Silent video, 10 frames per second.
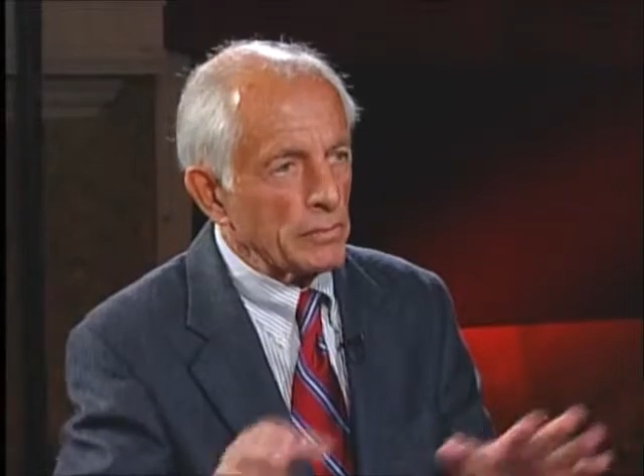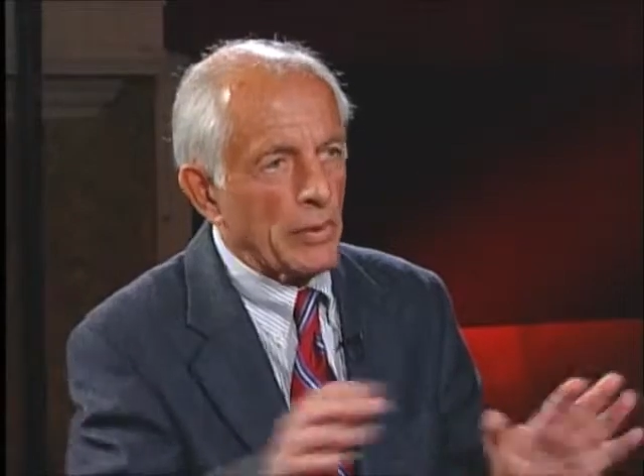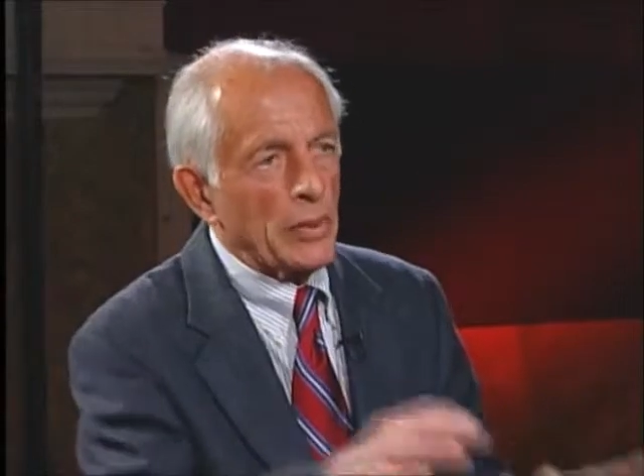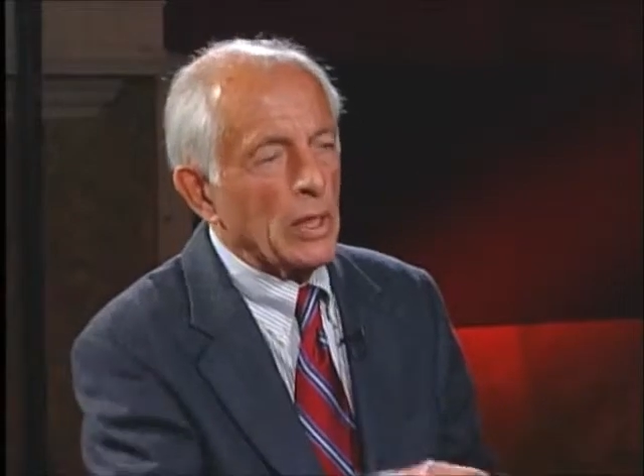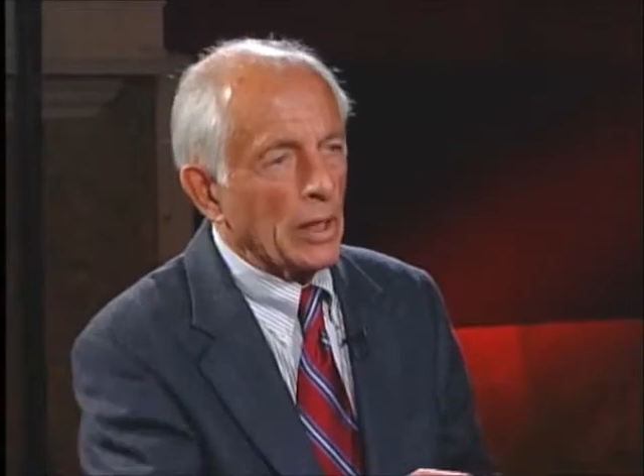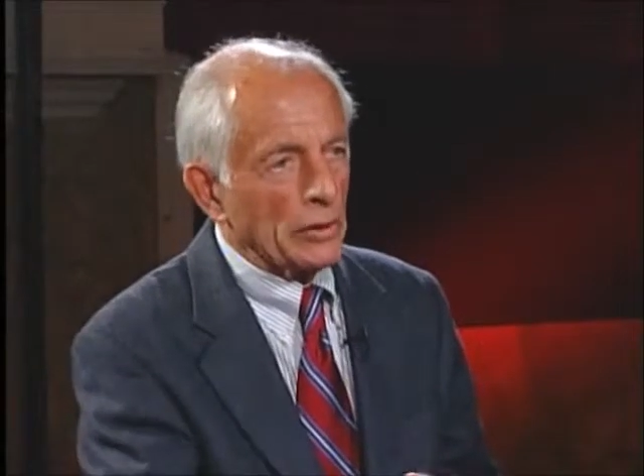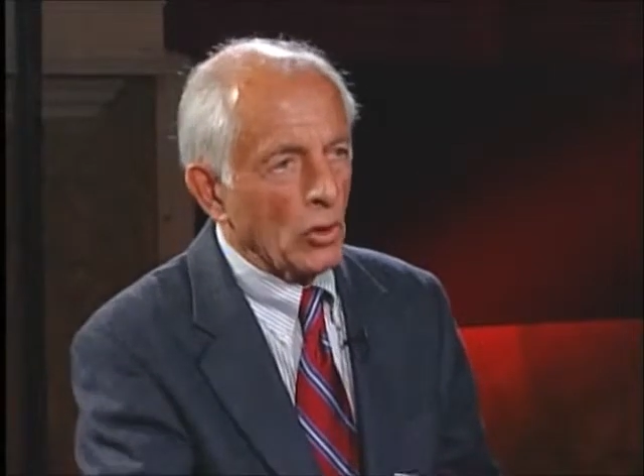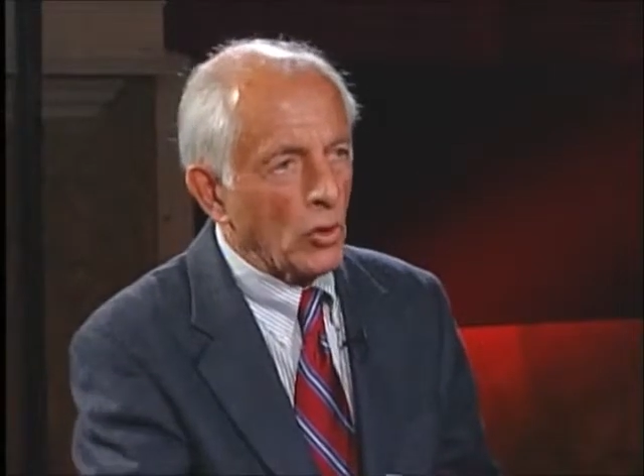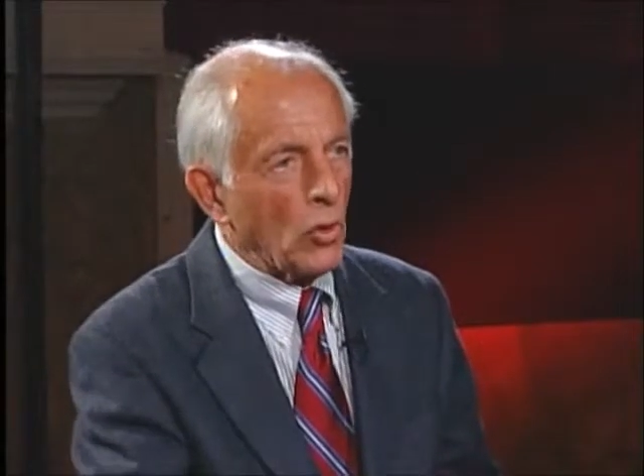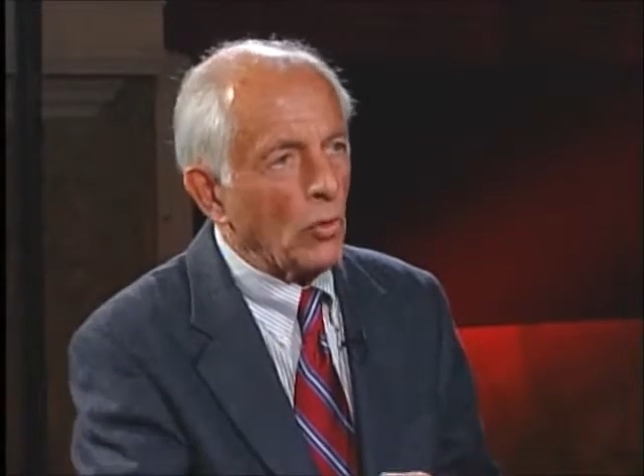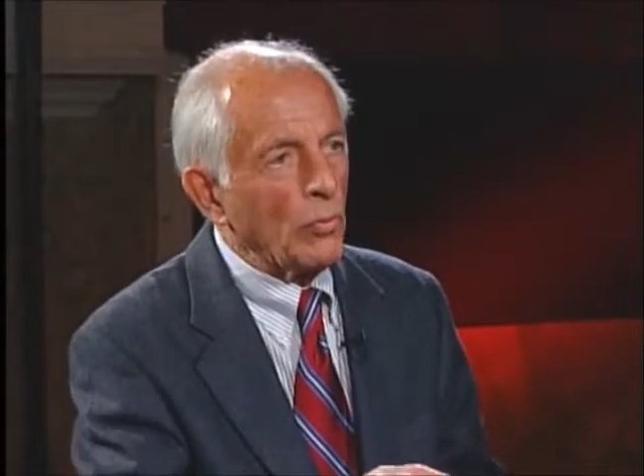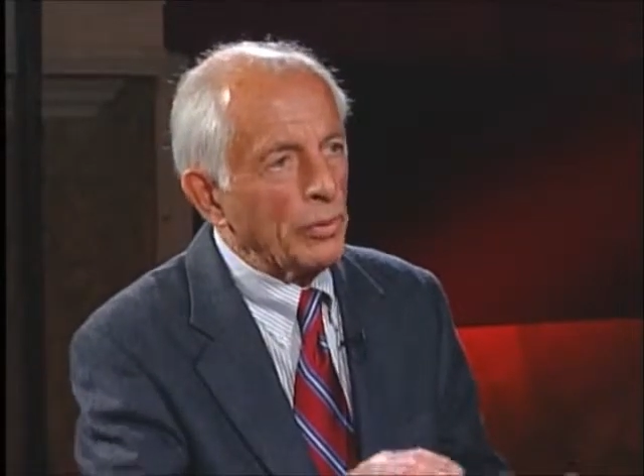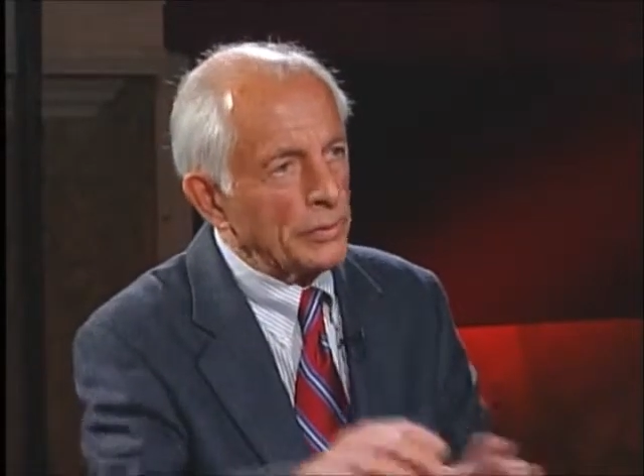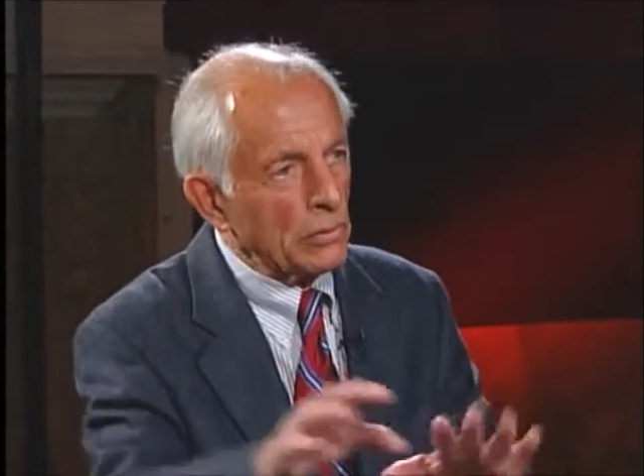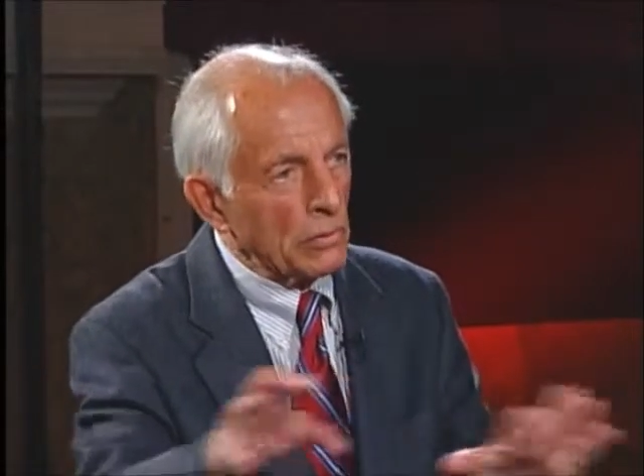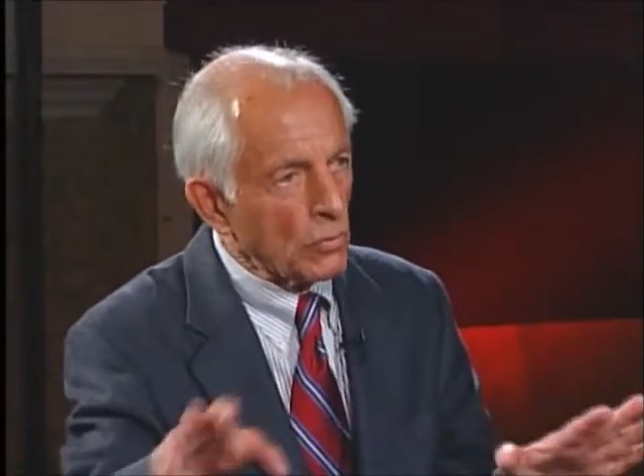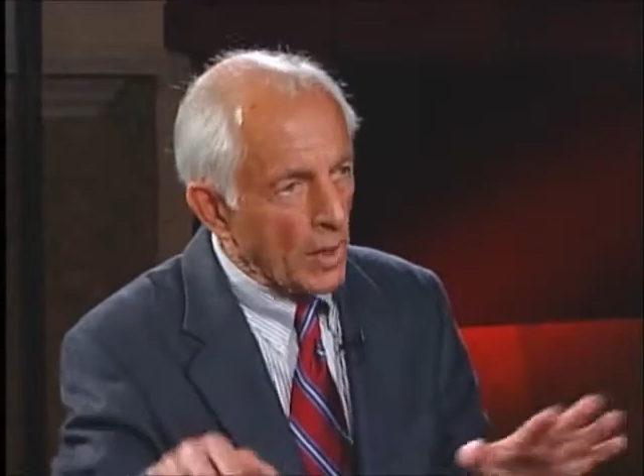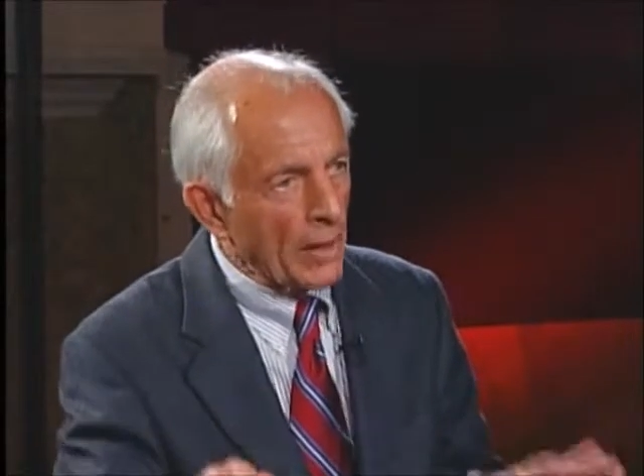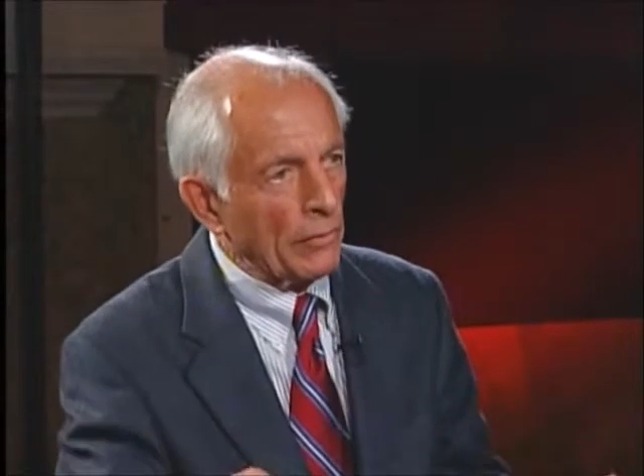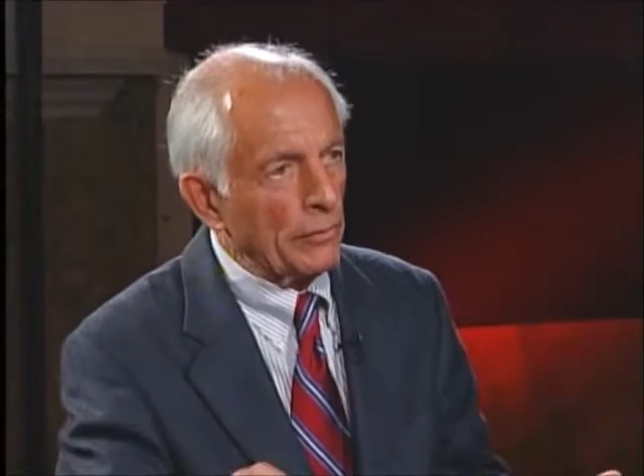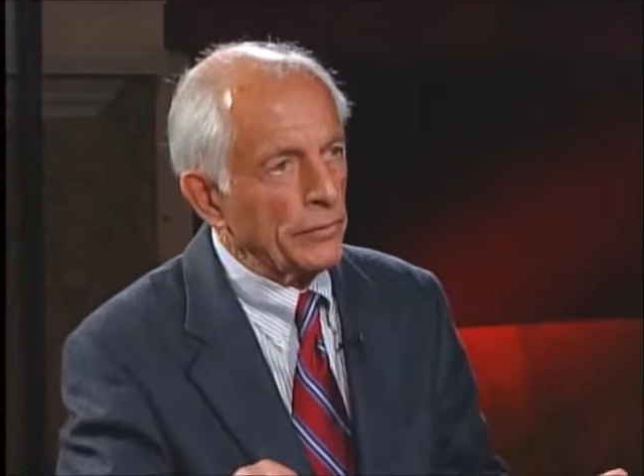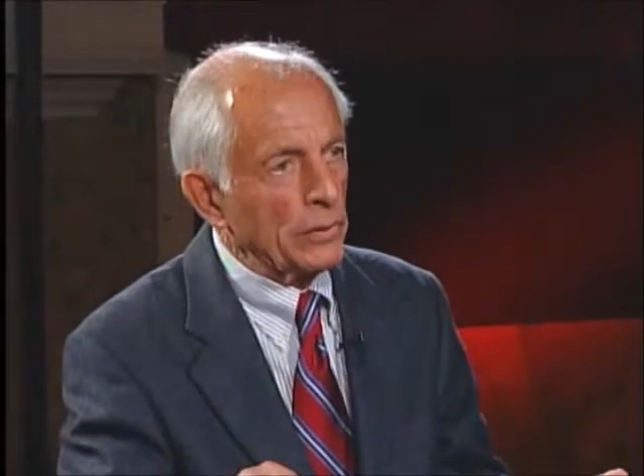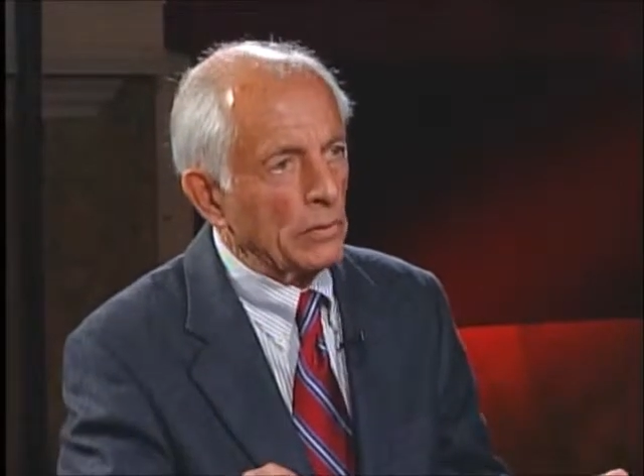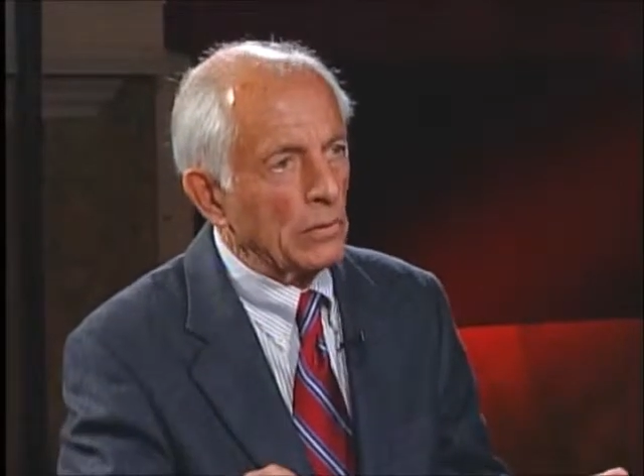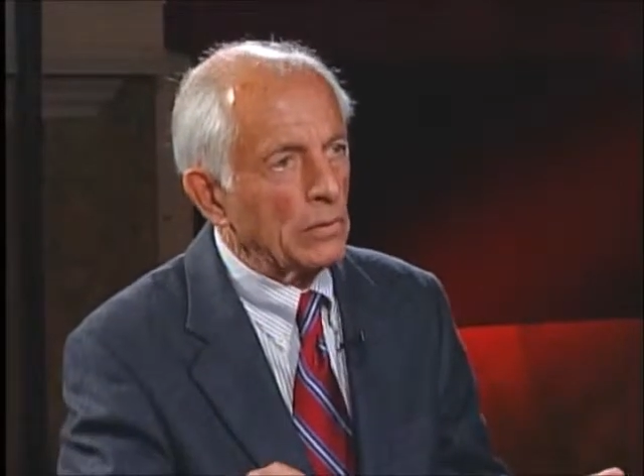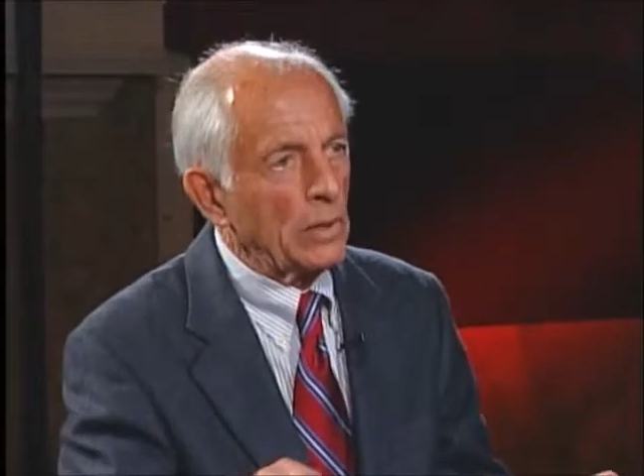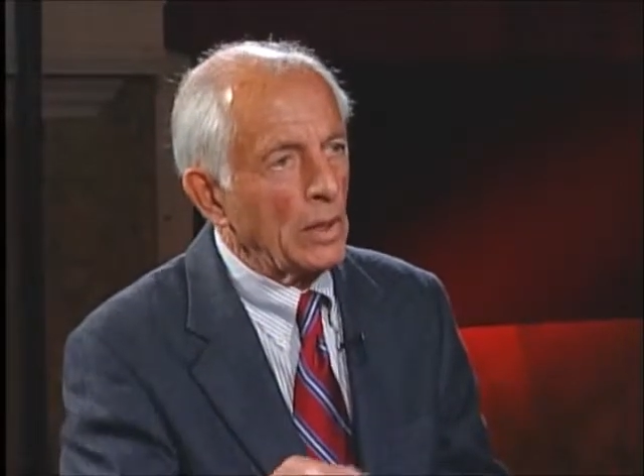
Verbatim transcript: maybe not in a home, but they're around, you know.